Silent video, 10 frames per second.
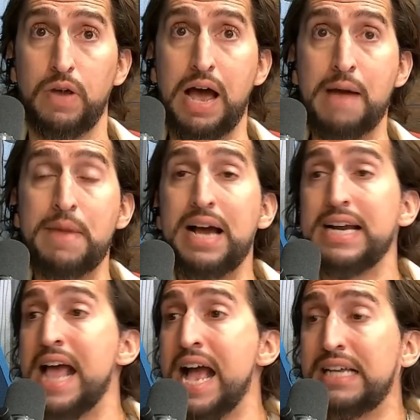I'm not going
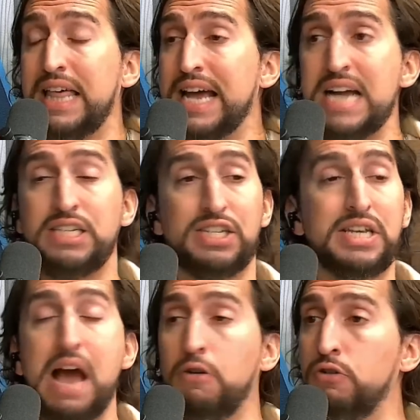to act like I
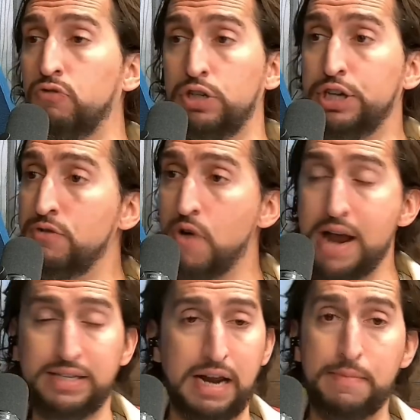scouted Rashee
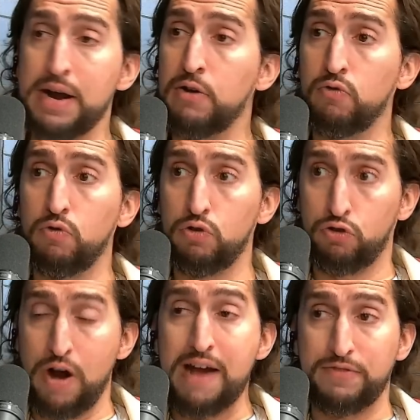Rice. I'm not a
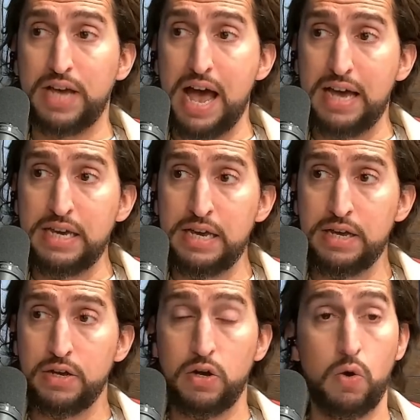draft guy.
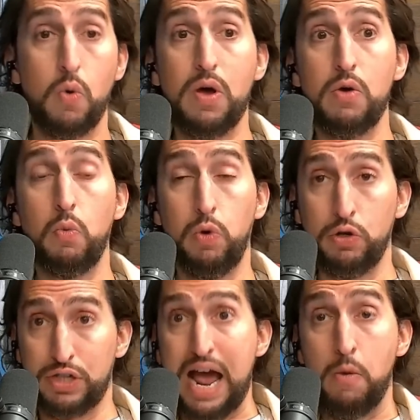Will
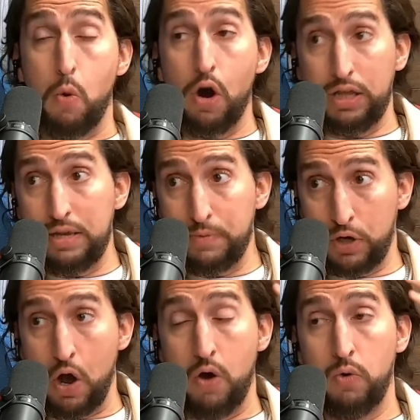I wanted them to
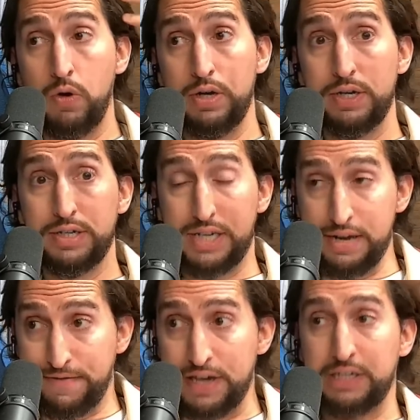go
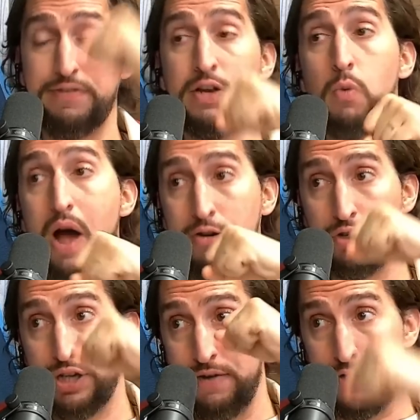defensive end, wide
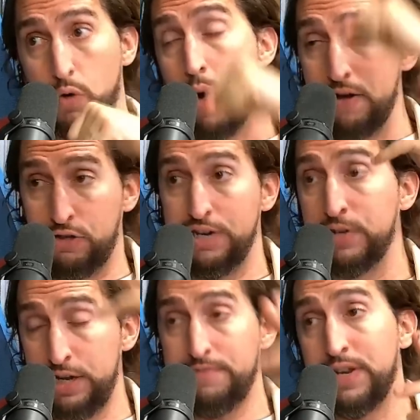receiver, or wide receiver,
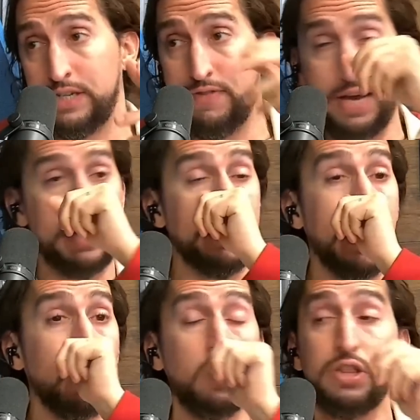defensive end in
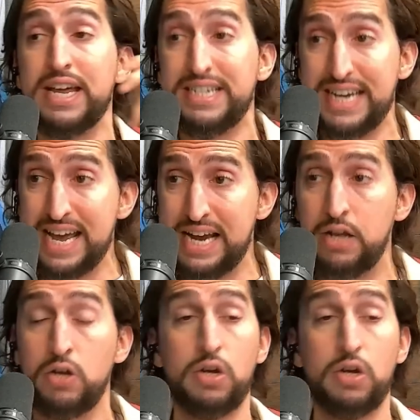that order. They did.